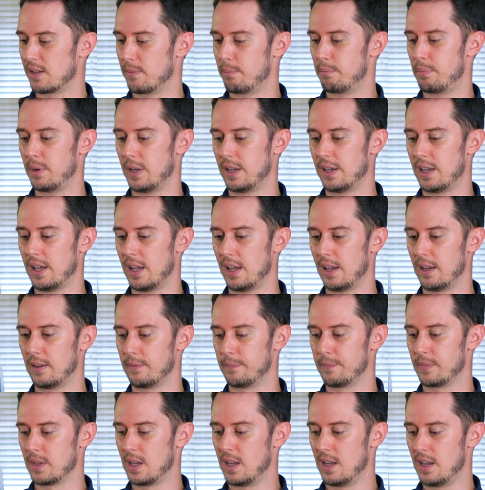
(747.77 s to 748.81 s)
but
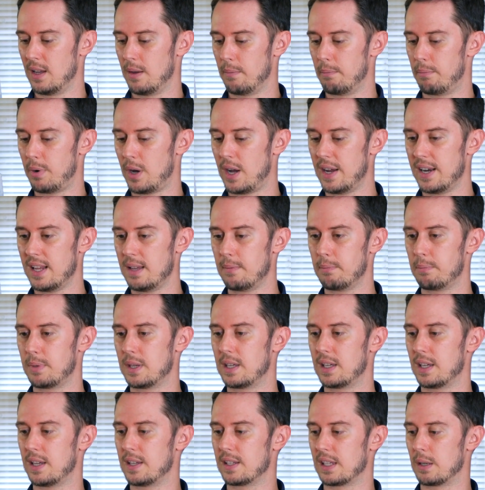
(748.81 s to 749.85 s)
bought it
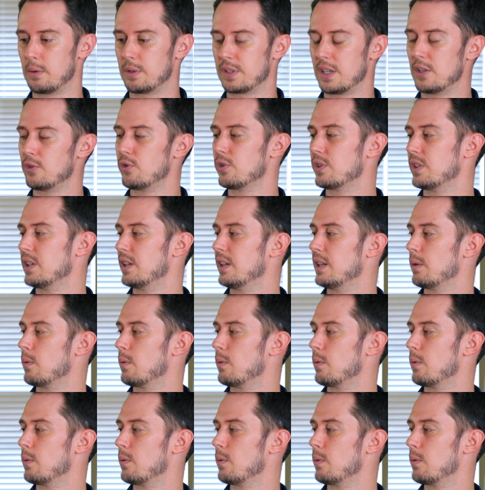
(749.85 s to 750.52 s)
because I was interested.